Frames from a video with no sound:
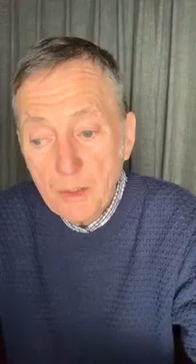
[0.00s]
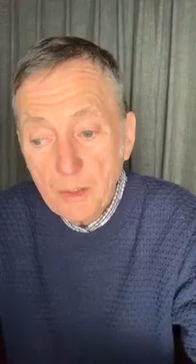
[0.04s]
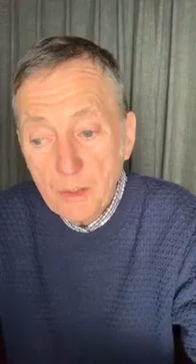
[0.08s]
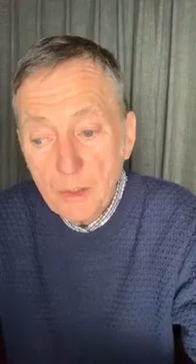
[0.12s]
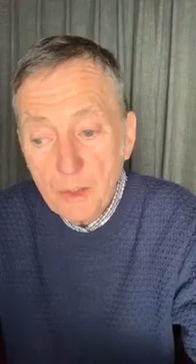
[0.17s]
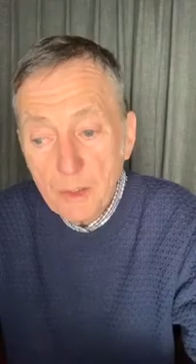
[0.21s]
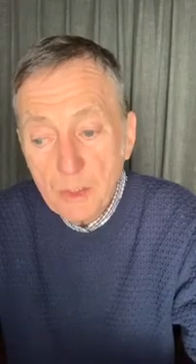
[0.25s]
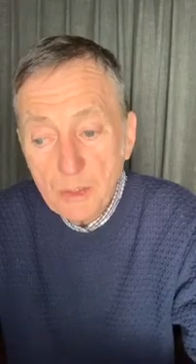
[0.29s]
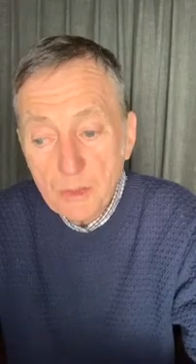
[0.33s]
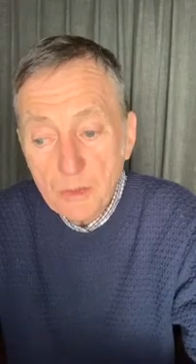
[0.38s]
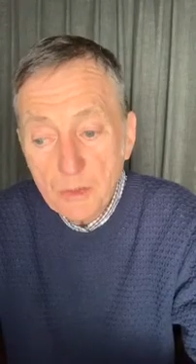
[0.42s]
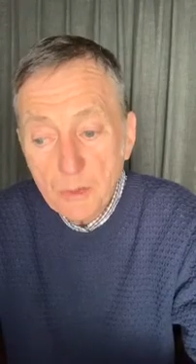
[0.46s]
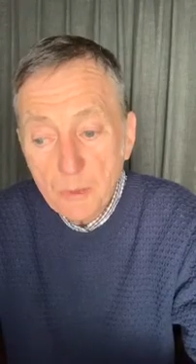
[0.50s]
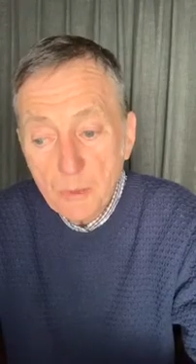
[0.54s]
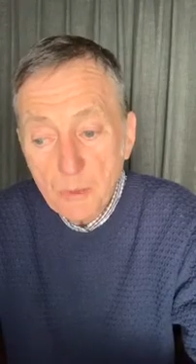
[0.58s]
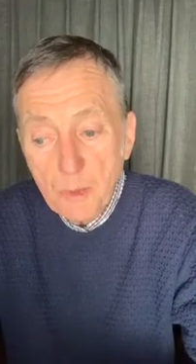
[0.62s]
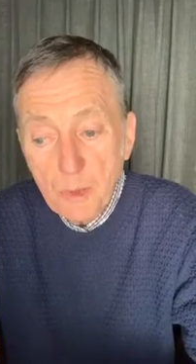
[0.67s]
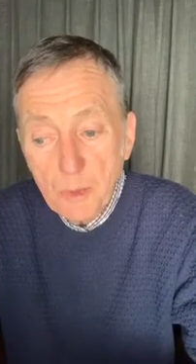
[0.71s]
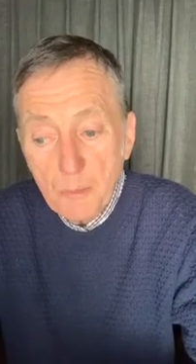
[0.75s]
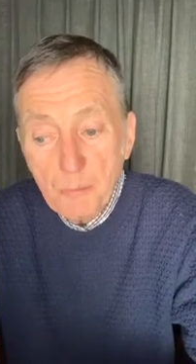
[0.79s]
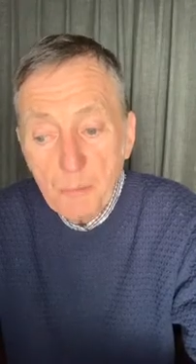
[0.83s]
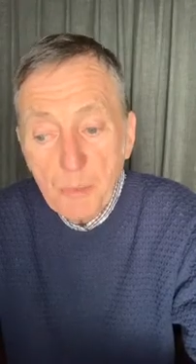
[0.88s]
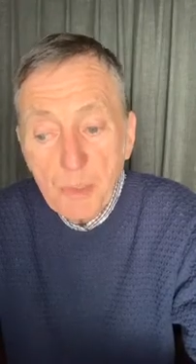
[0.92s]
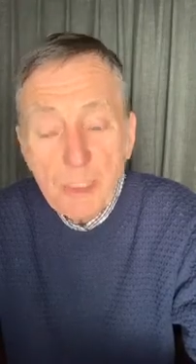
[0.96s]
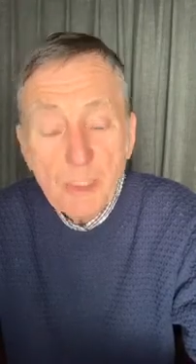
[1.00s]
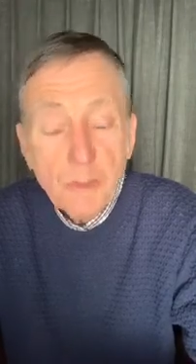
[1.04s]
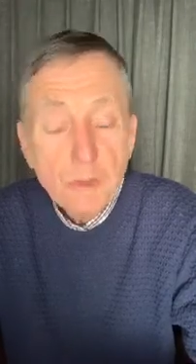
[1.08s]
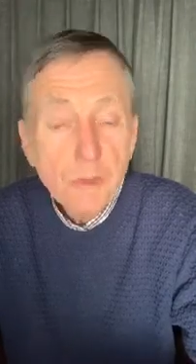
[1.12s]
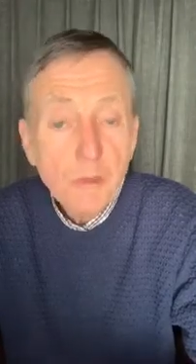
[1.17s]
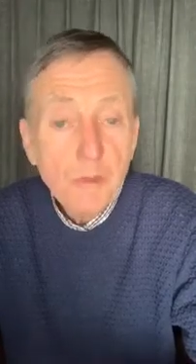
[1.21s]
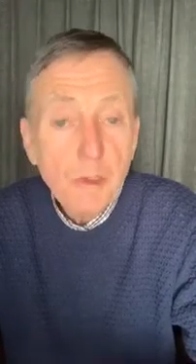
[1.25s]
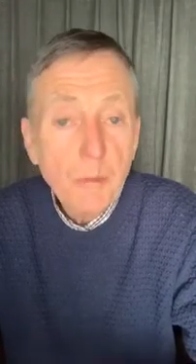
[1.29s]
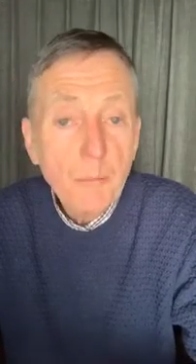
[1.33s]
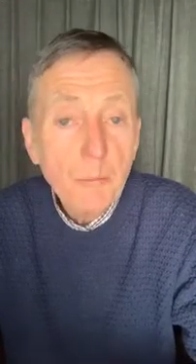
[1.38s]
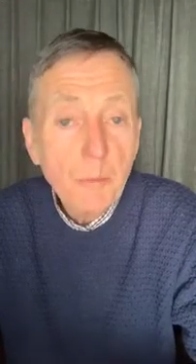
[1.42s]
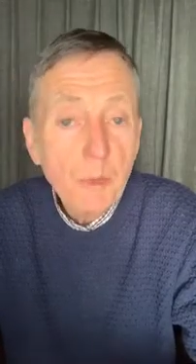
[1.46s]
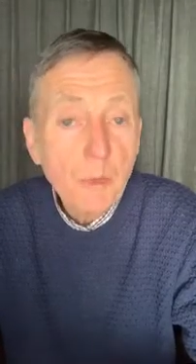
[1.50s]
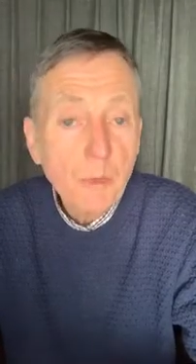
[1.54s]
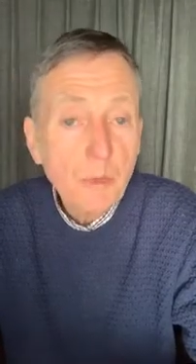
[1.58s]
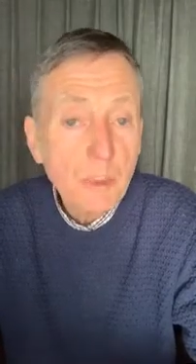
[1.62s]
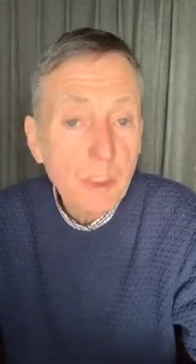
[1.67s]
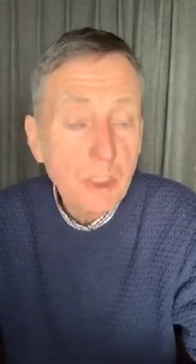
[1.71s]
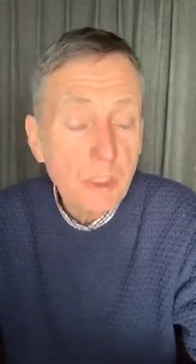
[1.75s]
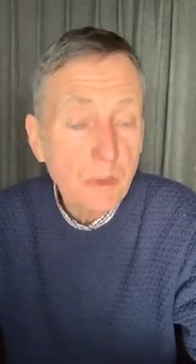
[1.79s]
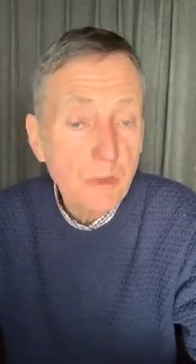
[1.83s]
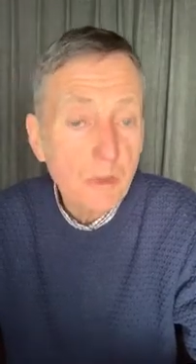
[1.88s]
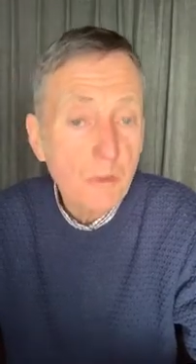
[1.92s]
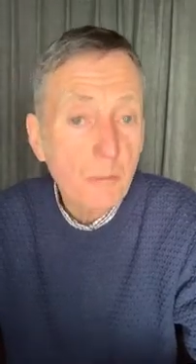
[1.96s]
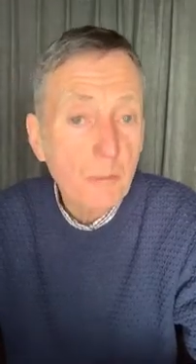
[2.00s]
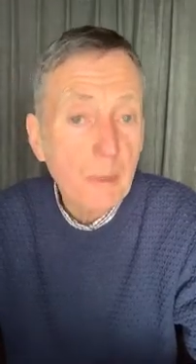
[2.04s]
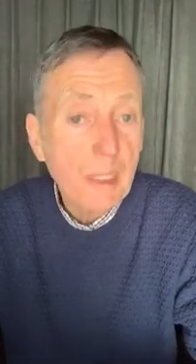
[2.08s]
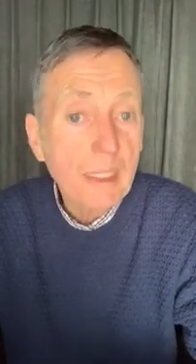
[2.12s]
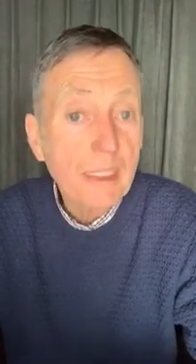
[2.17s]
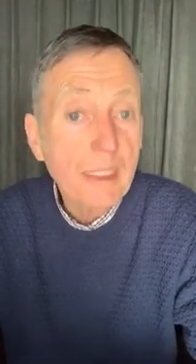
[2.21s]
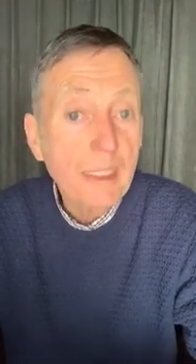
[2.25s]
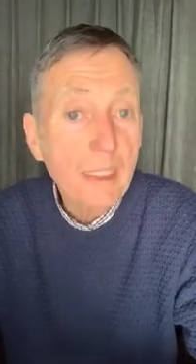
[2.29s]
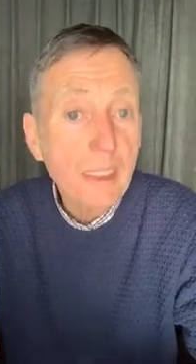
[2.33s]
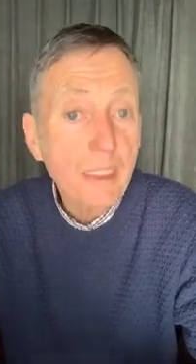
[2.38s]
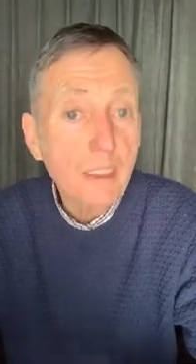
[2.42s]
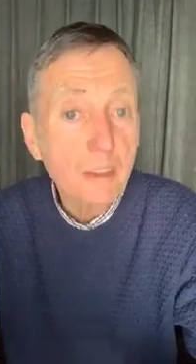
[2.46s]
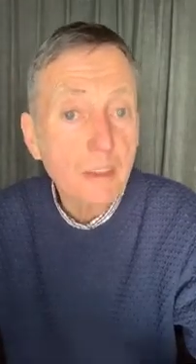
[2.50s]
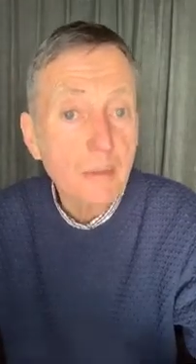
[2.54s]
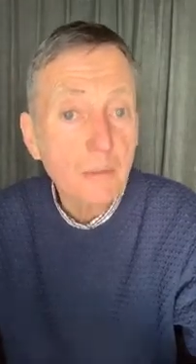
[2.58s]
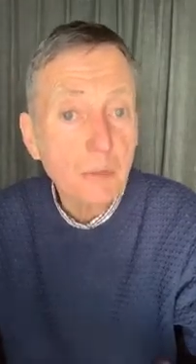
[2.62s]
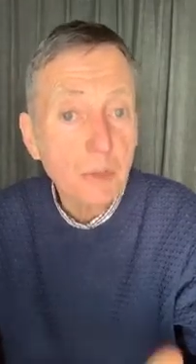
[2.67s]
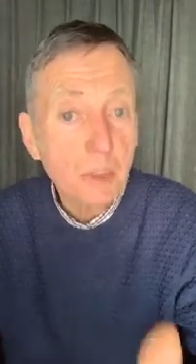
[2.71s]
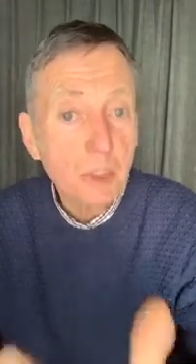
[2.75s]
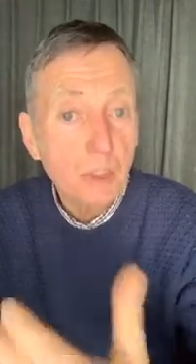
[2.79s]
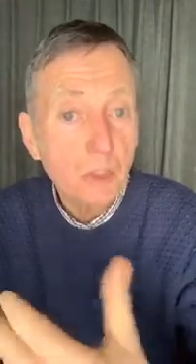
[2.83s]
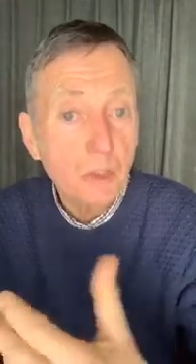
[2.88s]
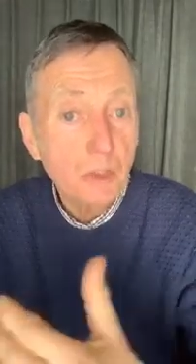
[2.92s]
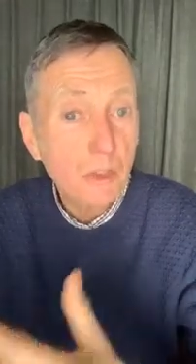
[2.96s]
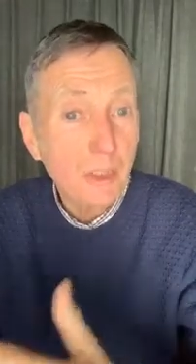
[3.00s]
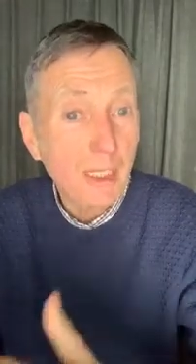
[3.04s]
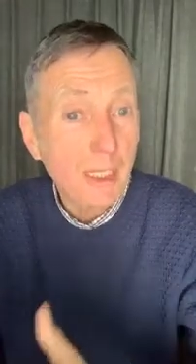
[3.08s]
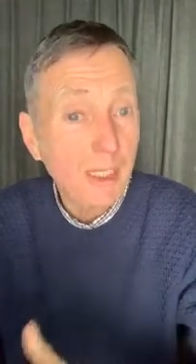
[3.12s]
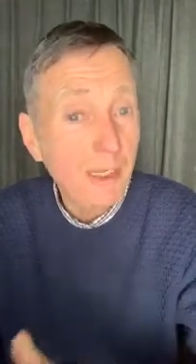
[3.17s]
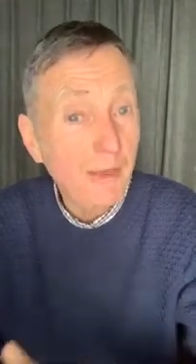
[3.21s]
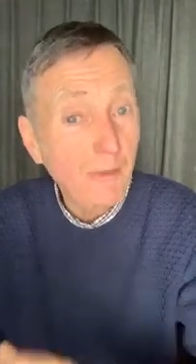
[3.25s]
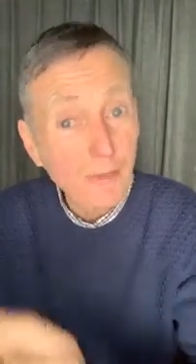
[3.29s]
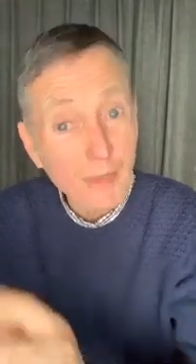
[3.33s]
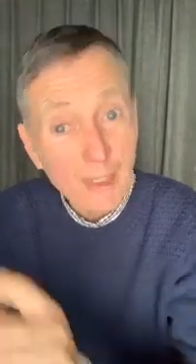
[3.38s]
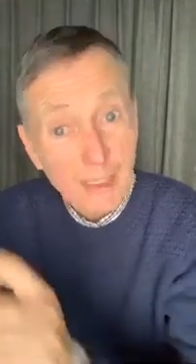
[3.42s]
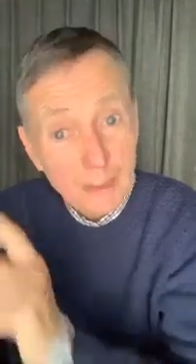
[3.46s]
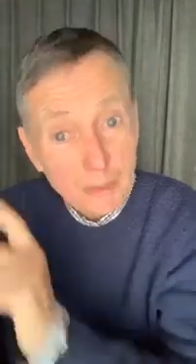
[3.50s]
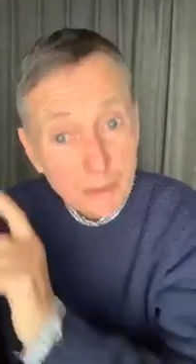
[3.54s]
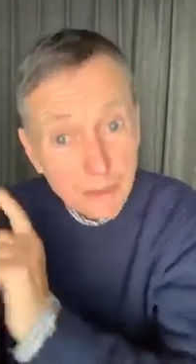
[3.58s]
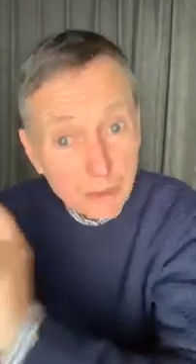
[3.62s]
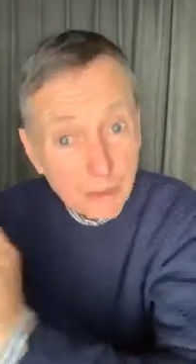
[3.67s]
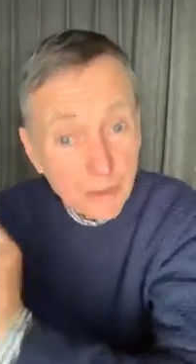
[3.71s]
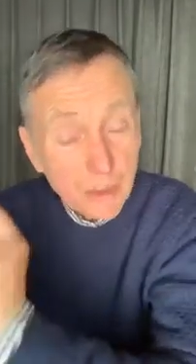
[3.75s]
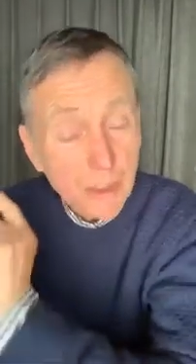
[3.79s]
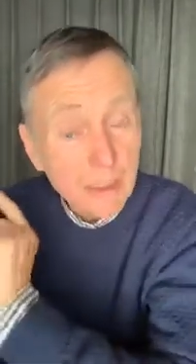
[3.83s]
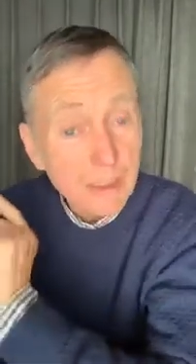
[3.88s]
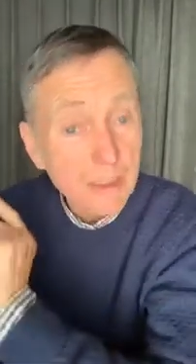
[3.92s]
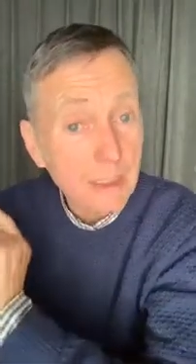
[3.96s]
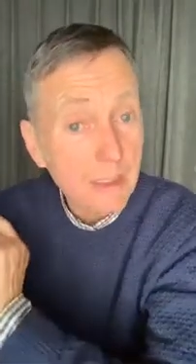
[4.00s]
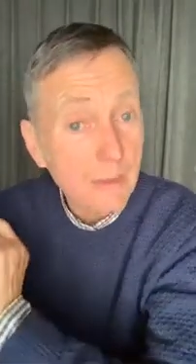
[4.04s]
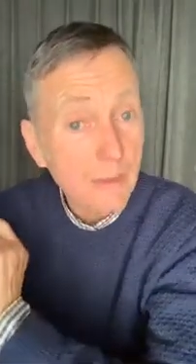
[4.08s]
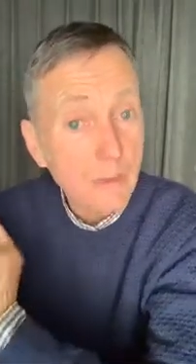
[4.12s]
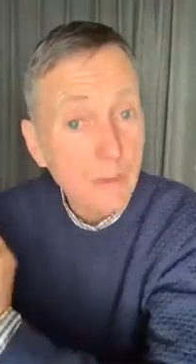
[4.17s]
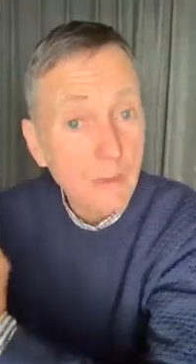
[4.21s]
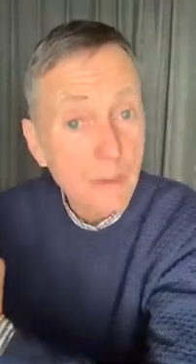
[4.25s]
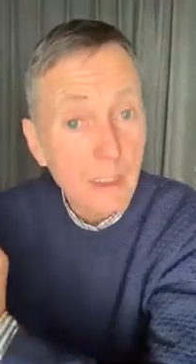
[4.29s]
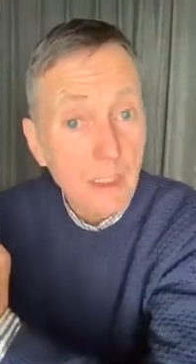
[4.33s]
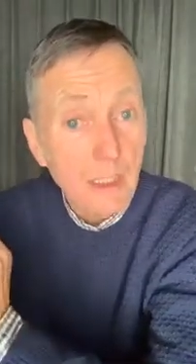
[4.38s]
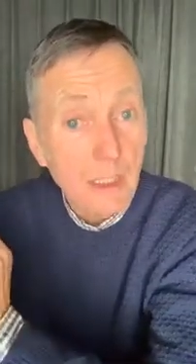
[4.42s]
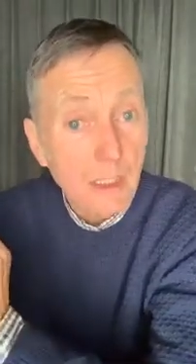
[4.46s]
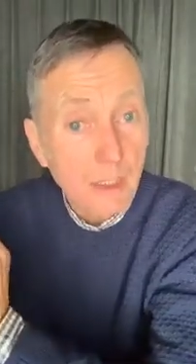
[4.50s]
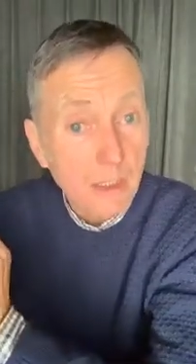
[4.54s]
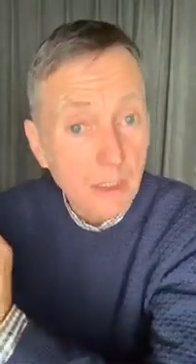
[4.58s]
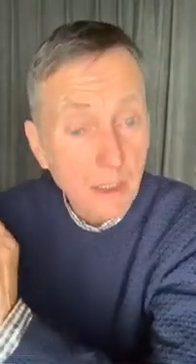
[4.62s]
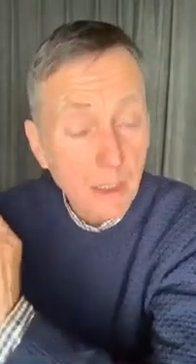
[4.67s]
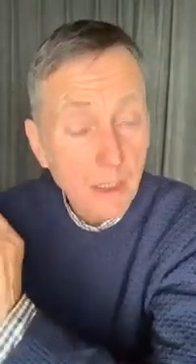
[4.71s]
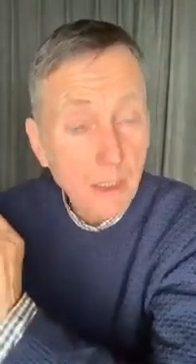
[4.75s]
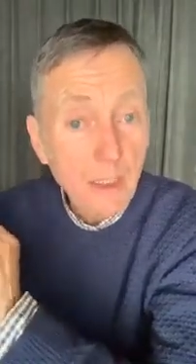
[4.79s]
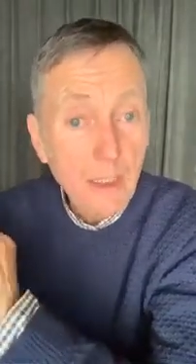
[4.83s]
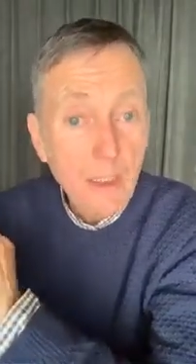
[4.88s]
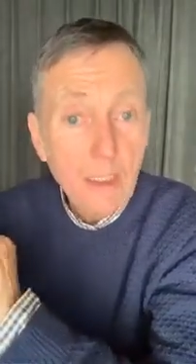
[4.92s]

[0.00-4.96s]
You need to build your immune system by getting some sunshine. If that sun is outside,